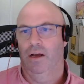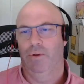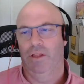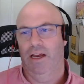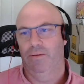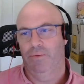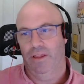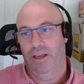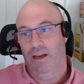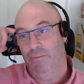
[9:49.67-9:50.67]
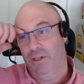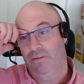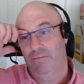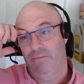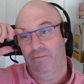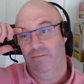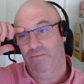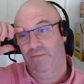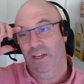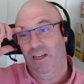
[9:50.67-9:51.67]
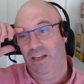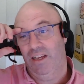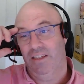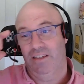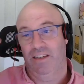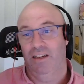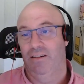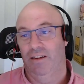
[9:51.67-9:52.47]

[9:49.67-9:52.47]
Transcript: we landed with that. But as I said,